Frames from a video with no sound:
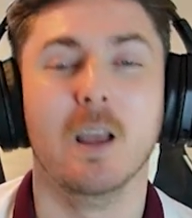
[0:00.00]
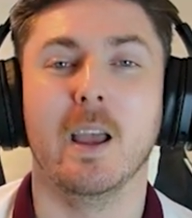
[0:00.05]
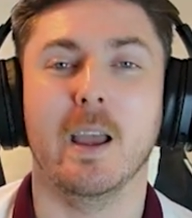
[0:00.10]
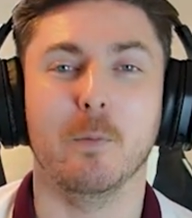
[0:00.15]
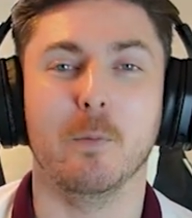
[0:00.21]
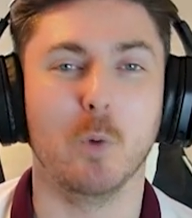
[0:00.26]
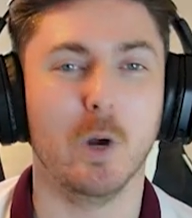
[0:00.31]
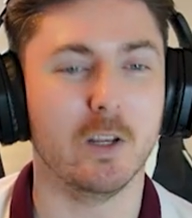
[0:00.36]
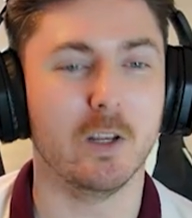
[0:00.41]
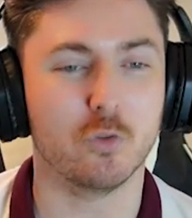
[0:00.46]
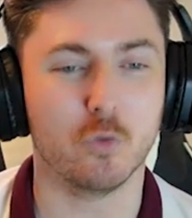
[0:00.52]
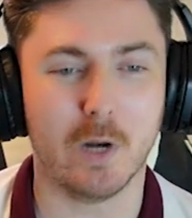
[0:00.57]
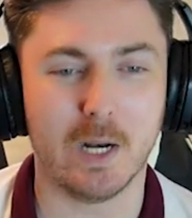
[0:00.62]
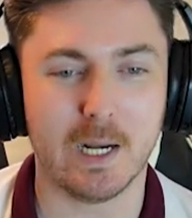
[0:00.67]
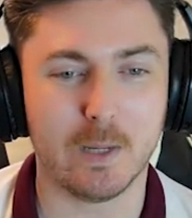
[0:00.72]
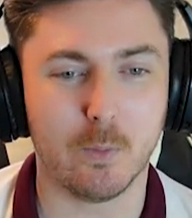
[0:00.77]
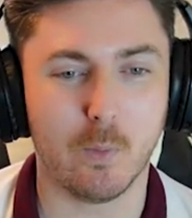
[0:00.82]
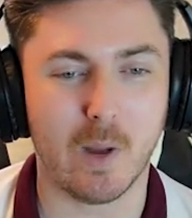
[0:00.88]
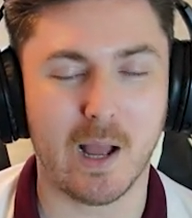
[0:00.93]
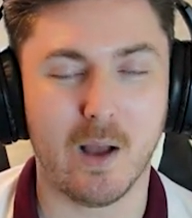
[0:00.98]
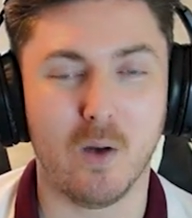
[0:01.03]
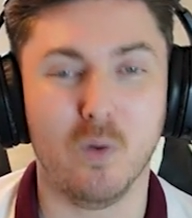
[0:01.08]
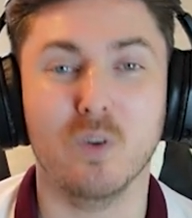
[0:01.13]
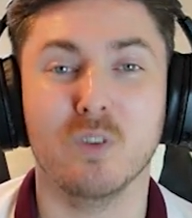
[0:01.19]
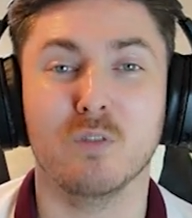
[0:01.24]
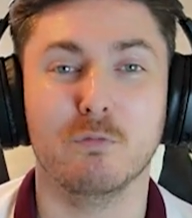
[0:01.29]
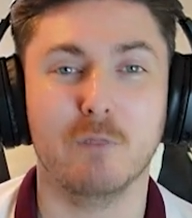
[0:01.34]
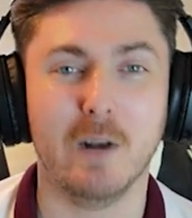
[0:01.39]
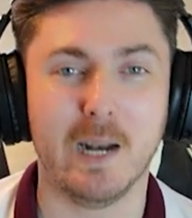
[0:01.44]
It works really
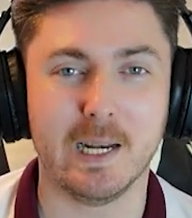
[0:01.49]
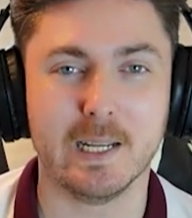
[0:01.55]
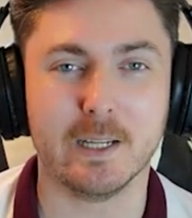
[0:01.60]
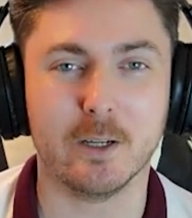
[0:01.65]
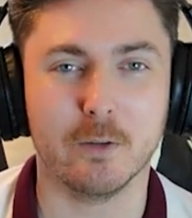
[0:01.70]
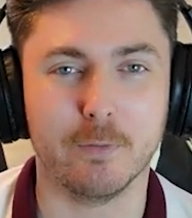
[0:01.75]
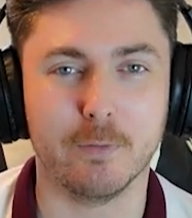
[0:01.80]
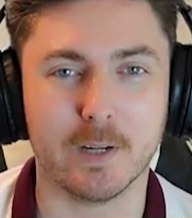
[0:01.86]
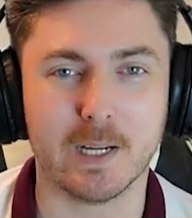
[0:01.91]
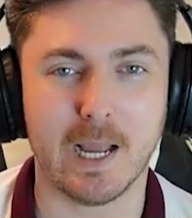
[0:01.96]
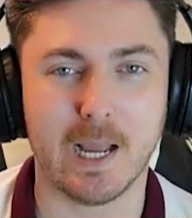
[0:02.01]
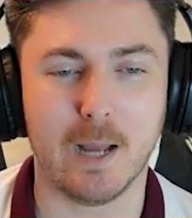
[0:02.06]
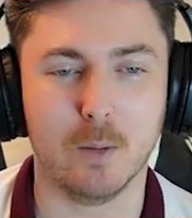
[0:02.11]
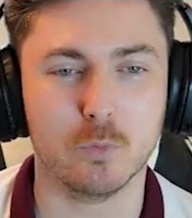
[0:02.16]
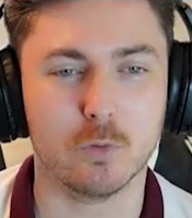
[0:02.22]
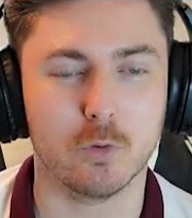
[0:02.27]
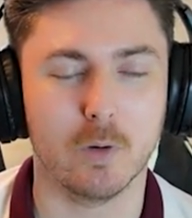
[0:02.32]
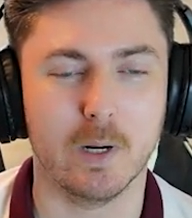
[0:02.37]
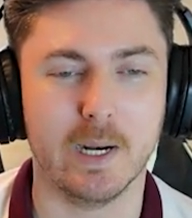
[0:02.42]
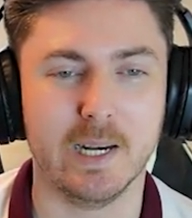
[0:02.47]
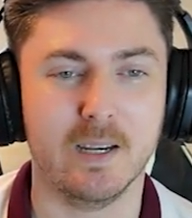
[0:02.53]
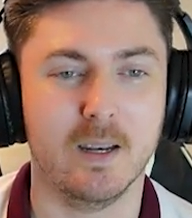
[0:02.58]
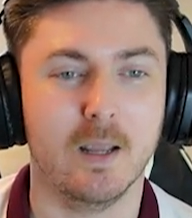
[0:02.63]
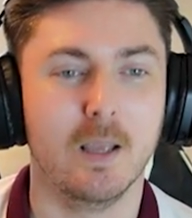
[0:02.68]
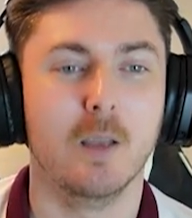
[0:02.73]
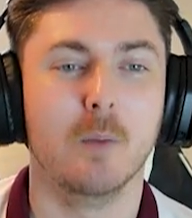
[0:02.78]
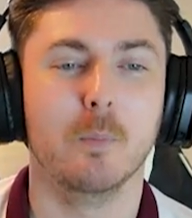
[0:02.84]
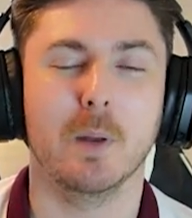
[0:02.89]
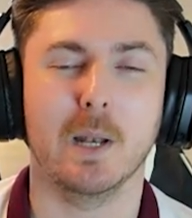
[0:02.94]
well, really good for countering,
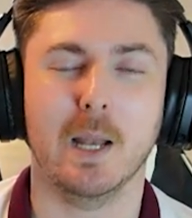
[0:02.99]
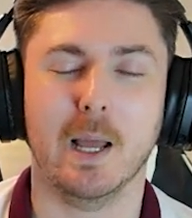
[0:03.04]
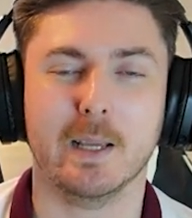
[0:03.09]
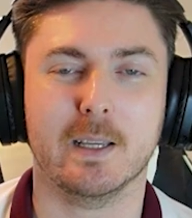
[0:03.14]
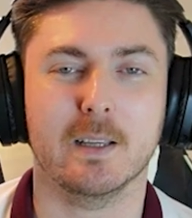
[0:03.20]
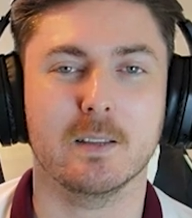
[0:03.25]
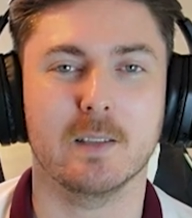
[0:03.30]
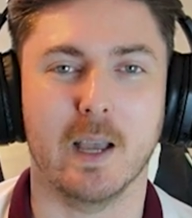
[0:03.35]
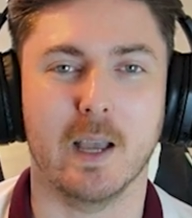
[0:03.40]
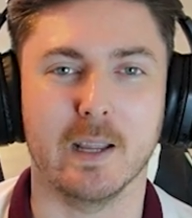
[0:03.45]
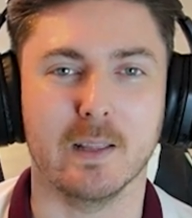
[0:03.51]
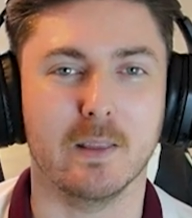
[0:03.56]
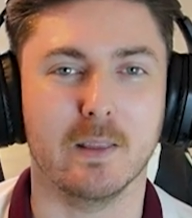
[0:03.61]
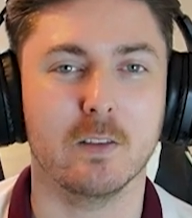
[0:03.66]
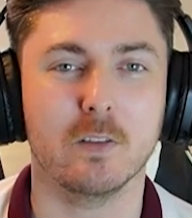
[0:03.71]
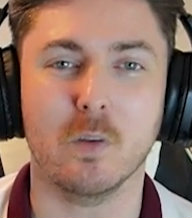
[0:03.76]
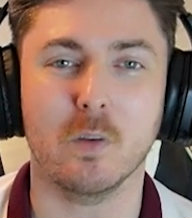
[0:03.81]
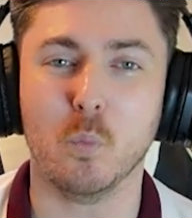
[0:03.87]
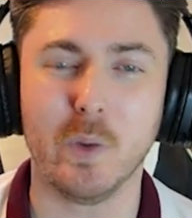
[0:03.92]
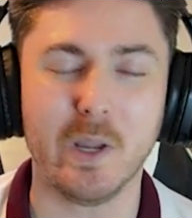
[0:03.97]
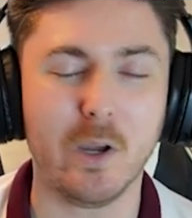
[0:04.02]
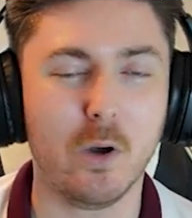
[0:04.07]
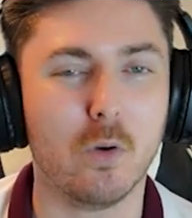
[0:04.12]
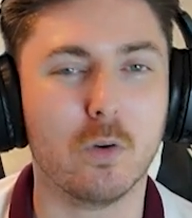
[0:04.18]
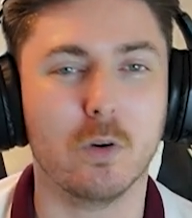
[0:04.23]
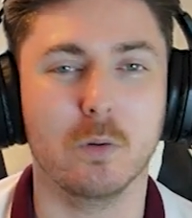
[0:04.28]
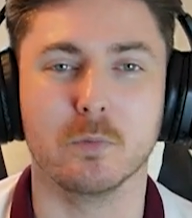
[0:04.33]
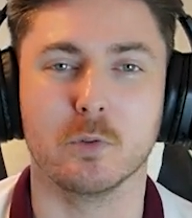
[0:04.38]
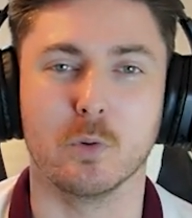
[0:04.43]
but like I say, we all
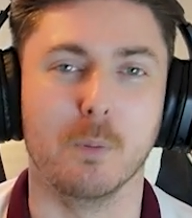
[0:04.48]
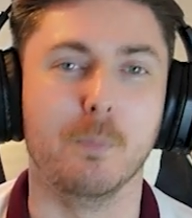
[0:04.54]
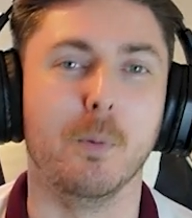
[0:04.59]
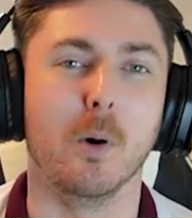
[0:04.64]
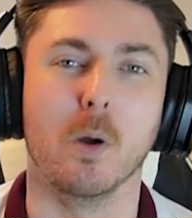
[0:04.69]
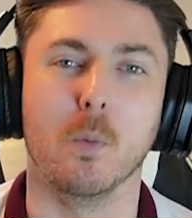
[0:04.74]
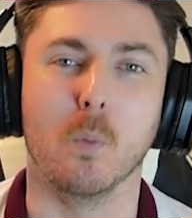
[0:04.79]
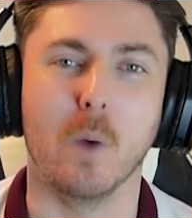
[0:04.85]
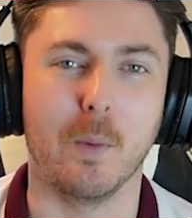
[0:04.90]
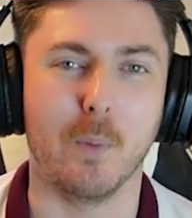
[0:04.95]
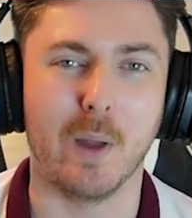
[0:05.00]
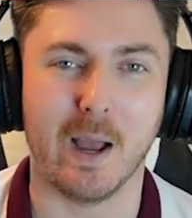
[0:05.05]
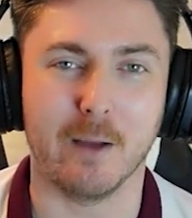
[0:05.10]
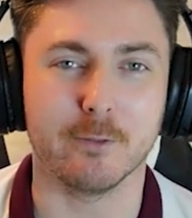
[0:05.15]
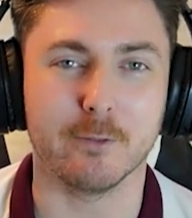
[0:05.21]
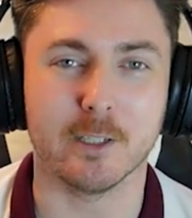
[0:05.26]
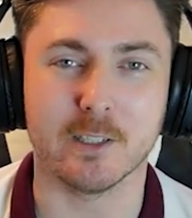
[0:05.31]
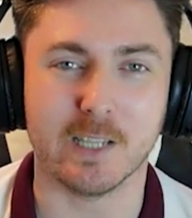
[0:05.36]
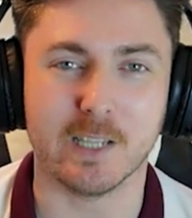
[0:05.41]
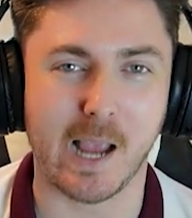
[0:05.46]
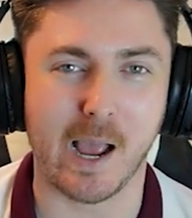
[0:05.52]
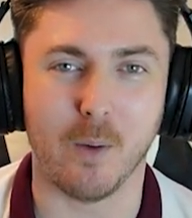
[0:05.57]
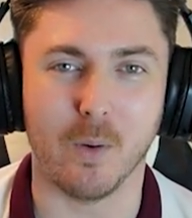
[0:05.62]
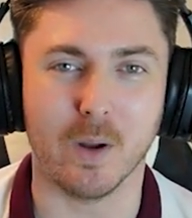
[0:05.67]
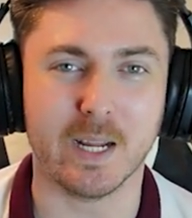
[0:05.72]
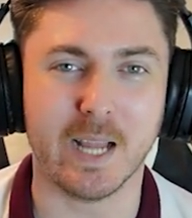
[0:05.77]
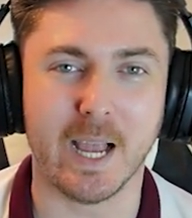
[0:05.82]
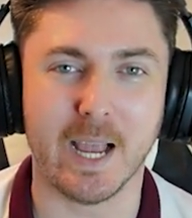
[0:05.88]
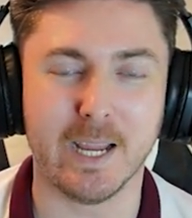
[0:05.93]
come to a point where we have to see
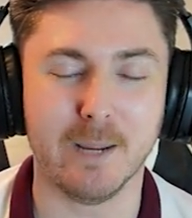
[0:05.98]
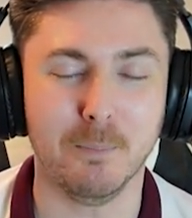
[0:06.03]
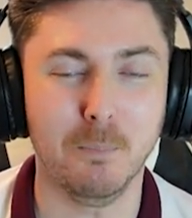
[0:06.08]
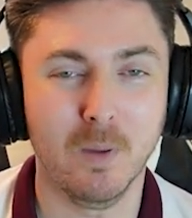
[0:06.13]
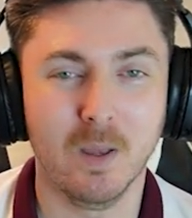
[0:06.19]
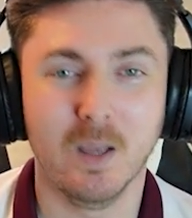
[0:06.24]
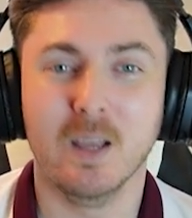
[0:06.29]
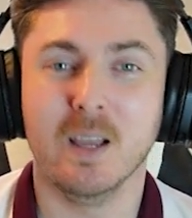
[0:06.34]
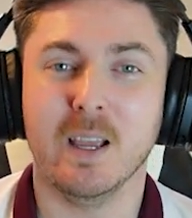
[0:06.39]
out a game.